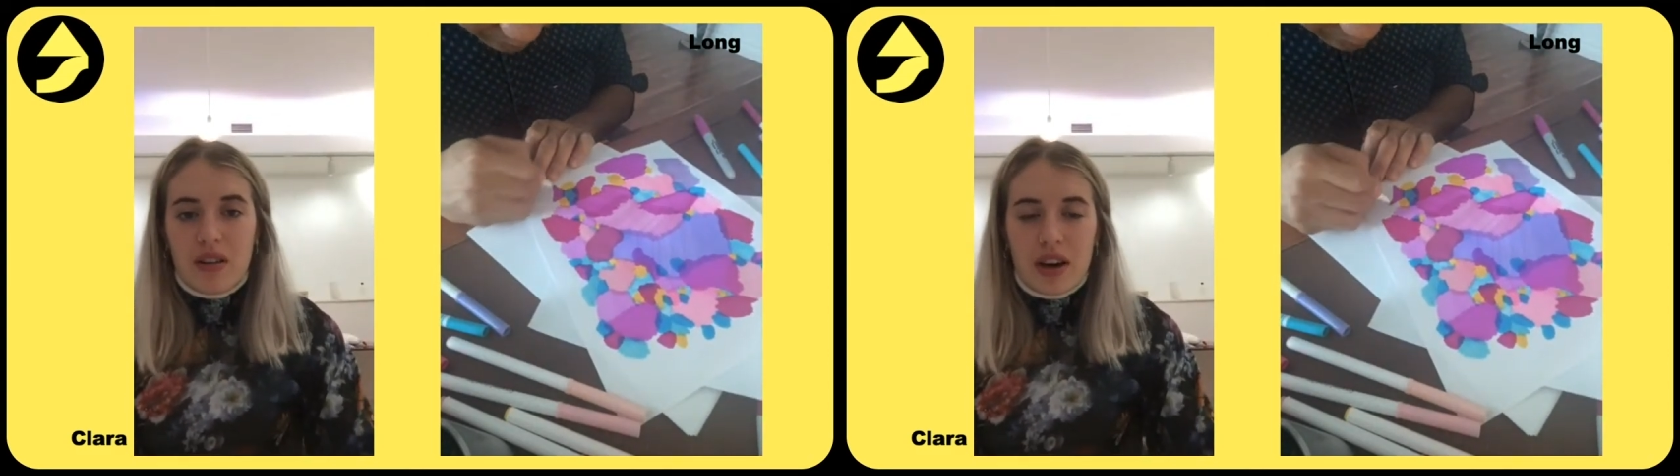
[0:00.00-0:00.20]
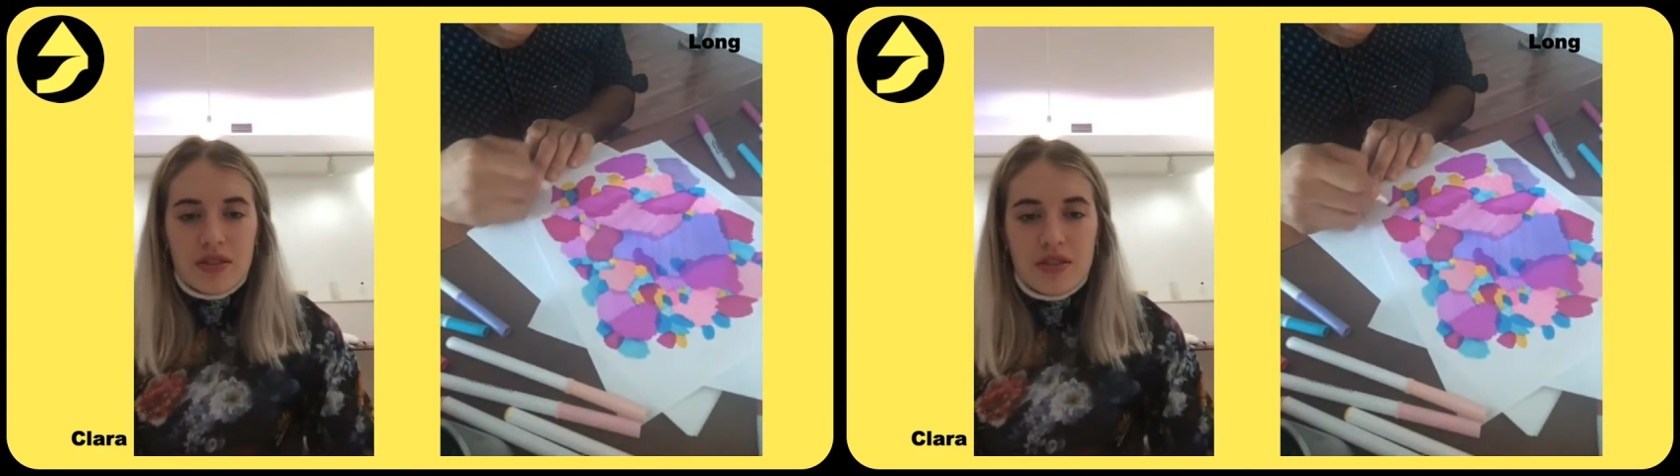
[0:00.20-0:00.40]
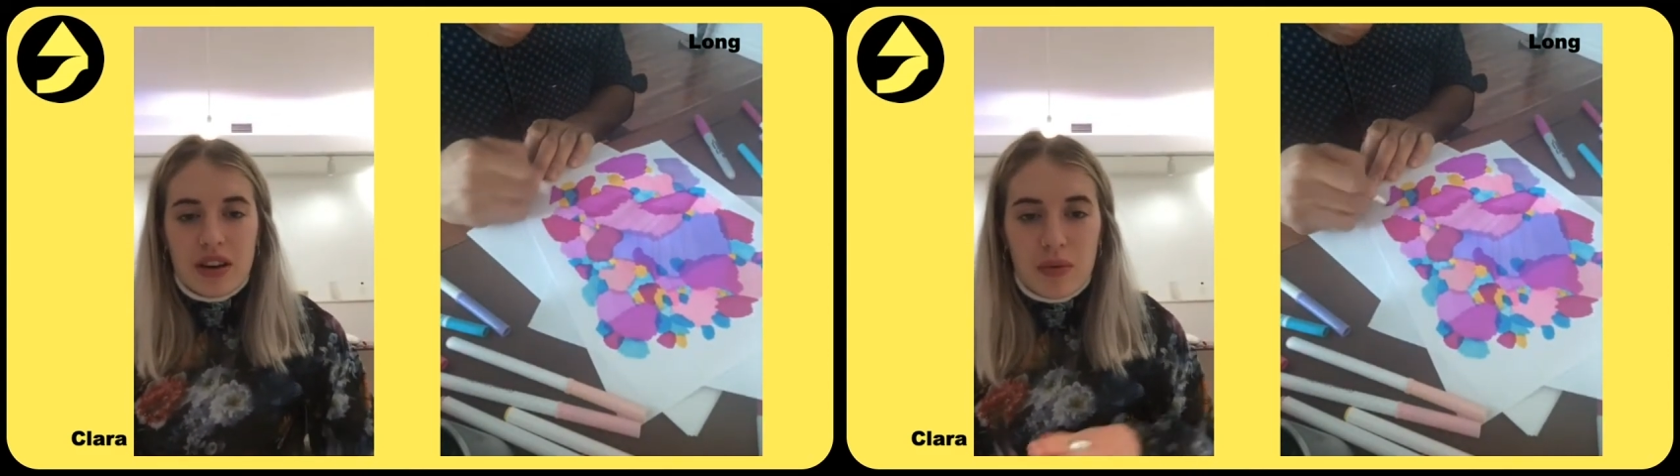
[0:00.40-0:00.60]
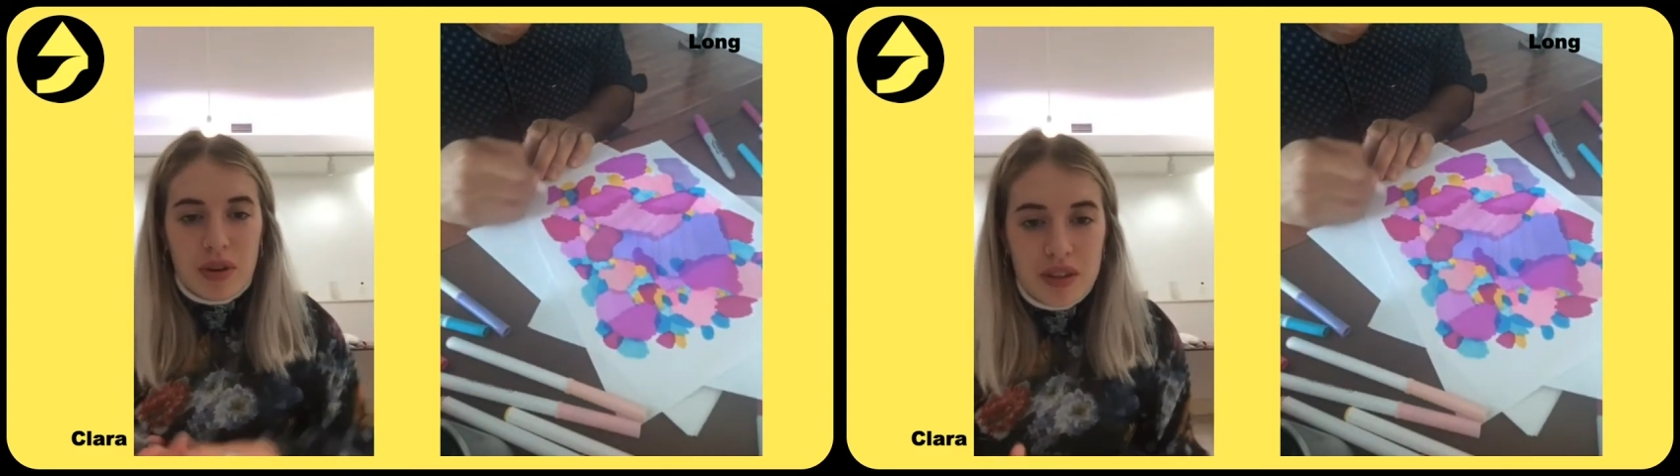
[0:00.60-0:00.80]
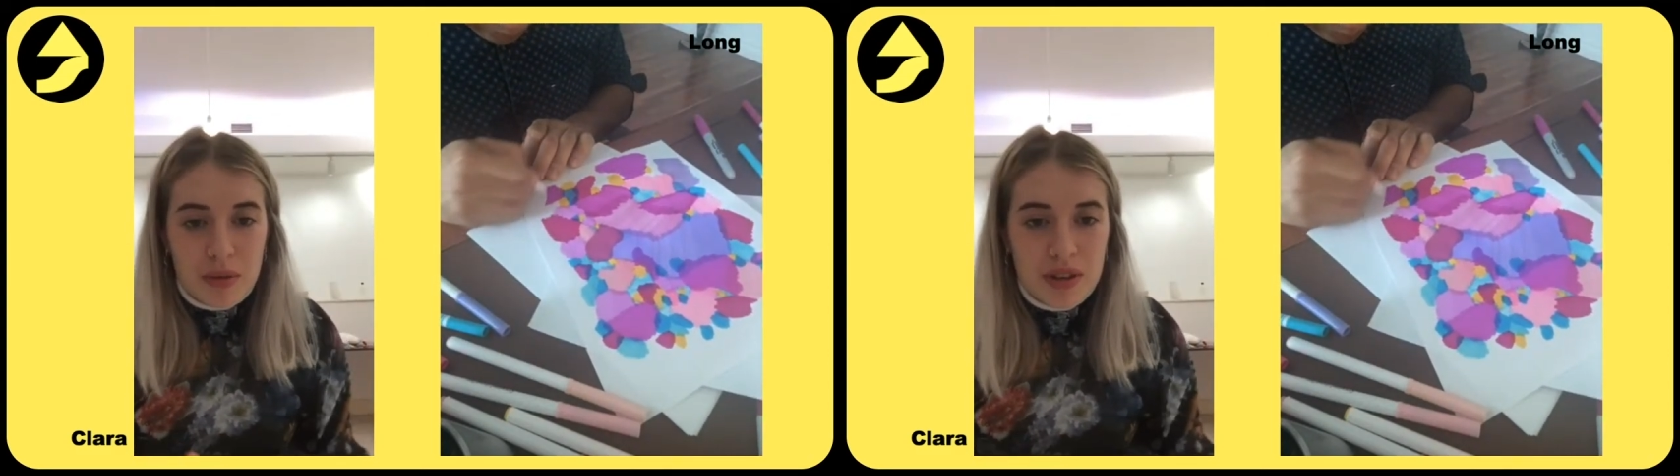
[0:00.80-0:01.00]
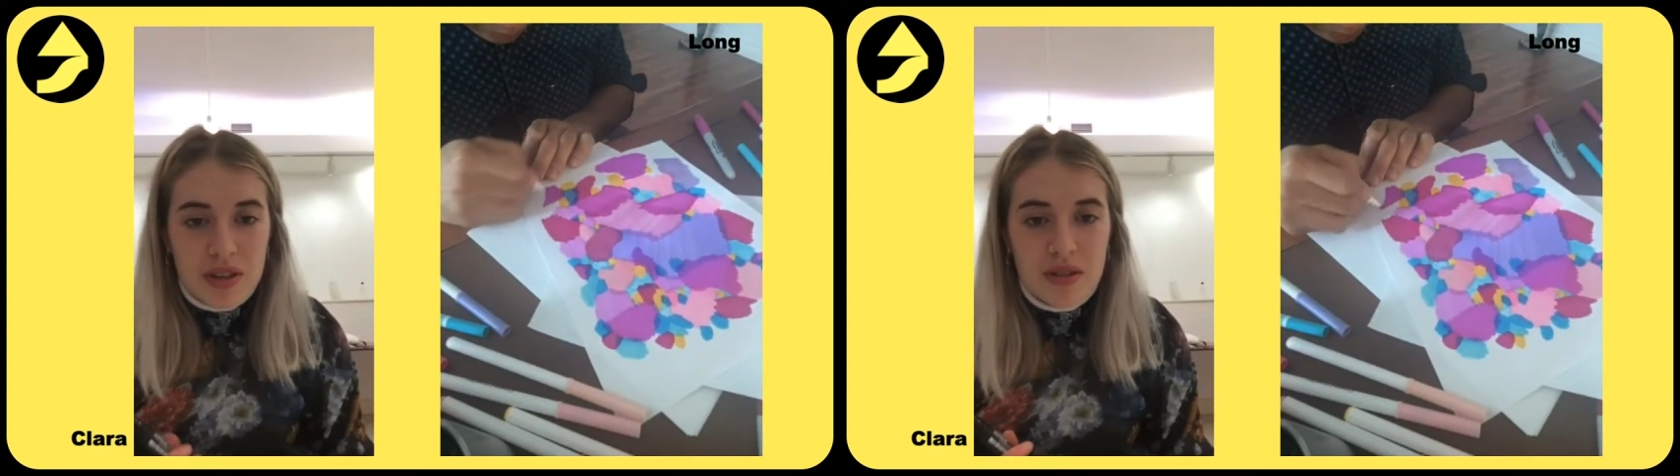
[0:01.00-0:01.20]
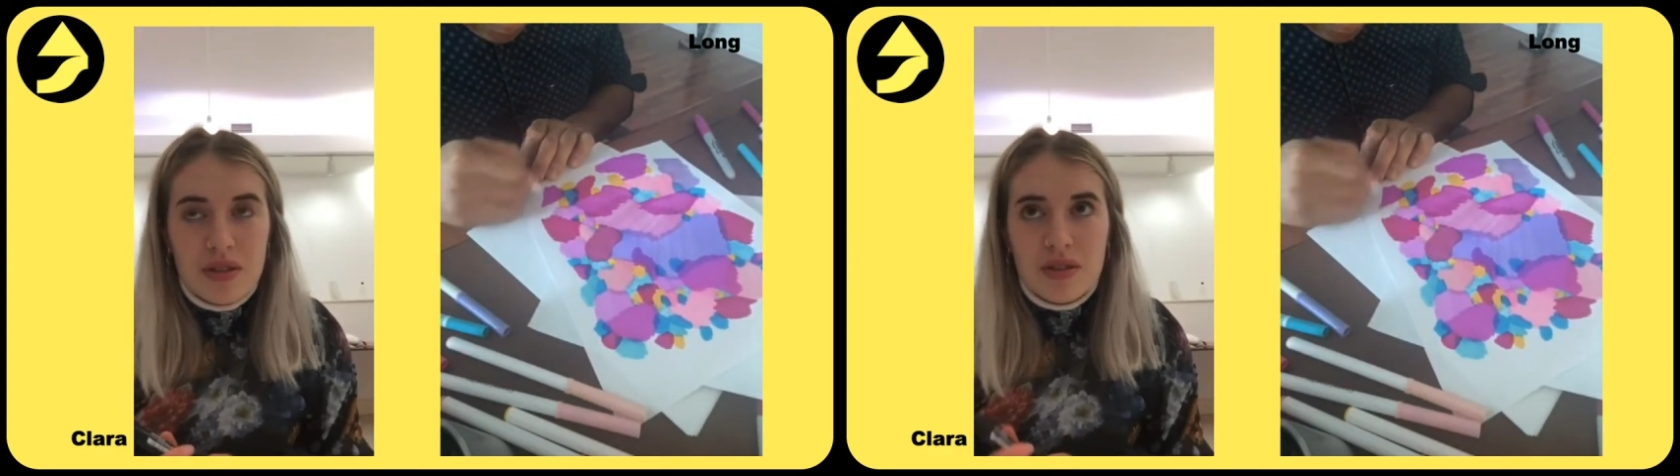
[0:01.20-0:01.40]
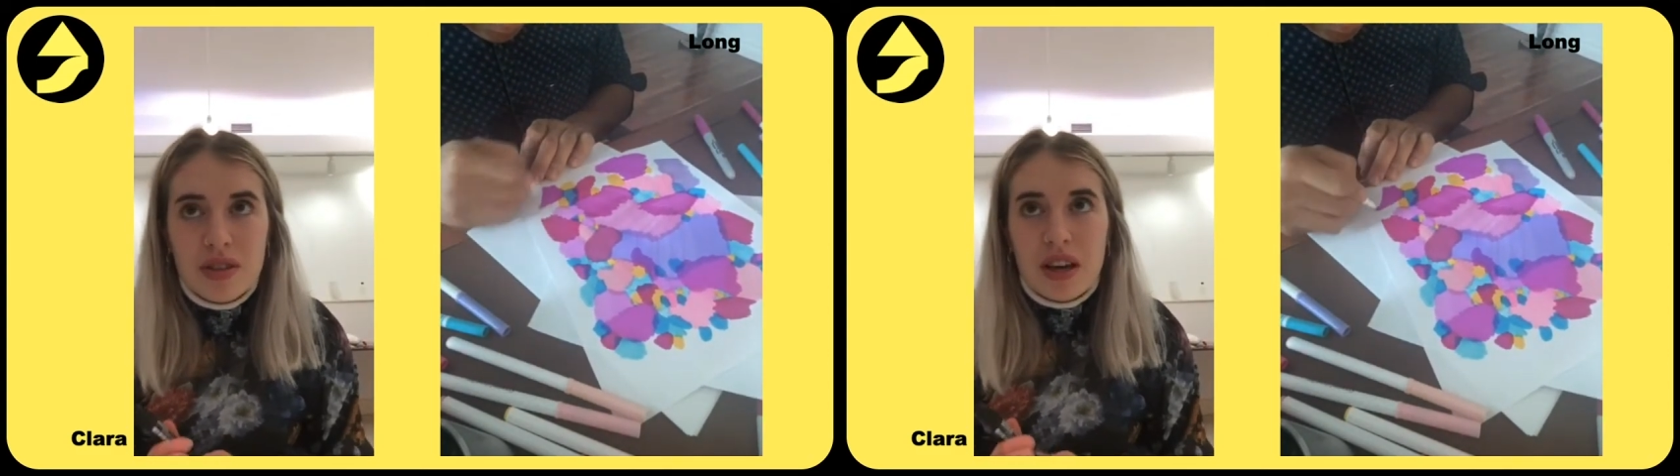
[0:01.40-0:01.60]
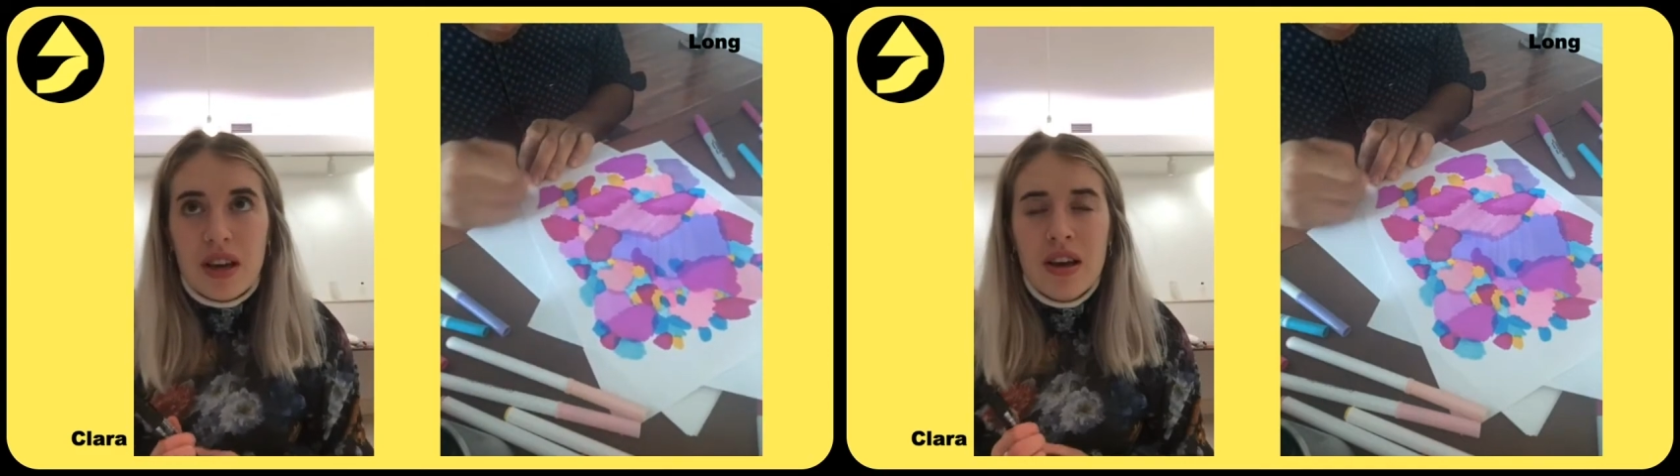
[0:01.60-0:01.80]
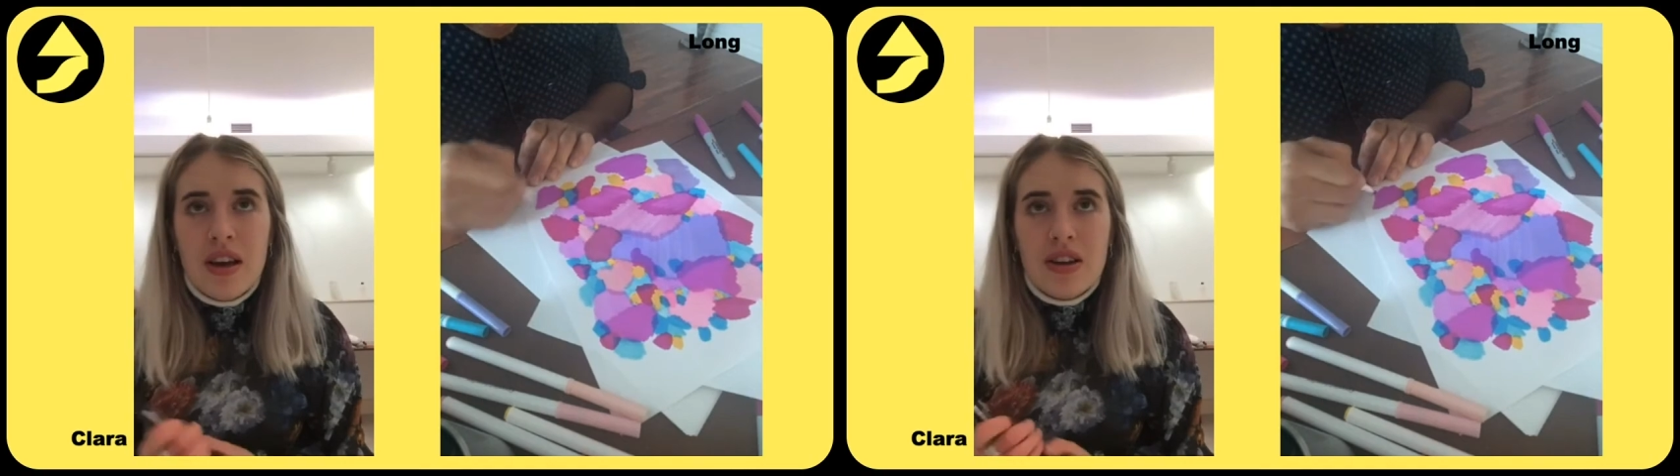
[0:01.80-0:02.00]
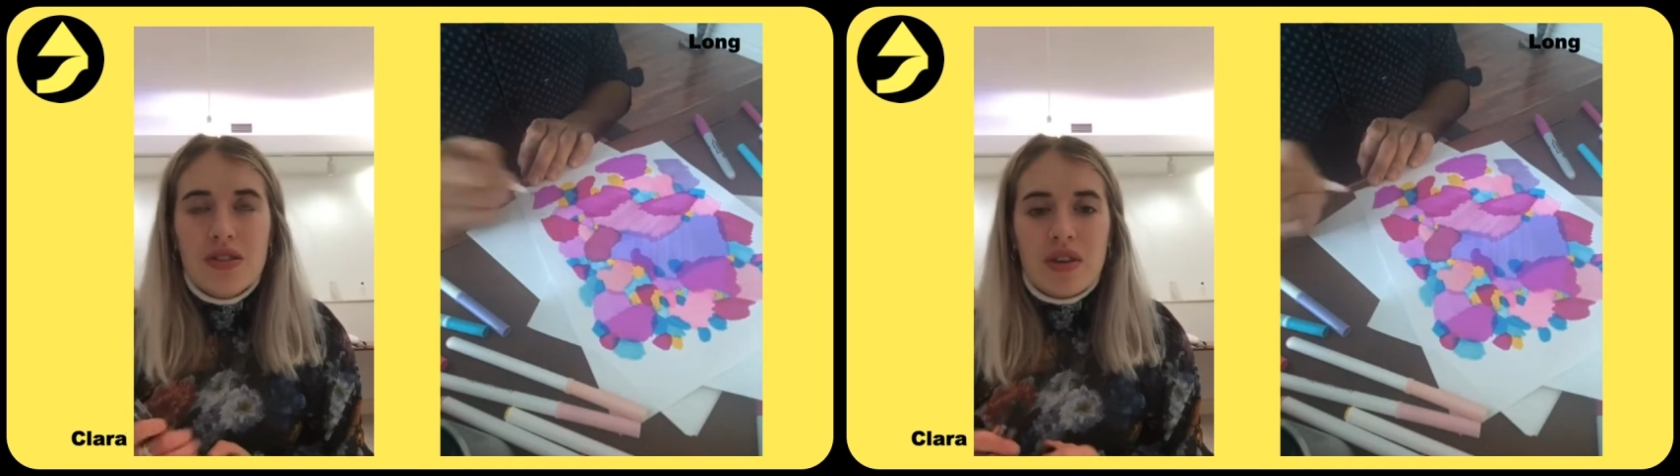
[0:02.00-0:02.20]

oh, I don't really want to come into studio today.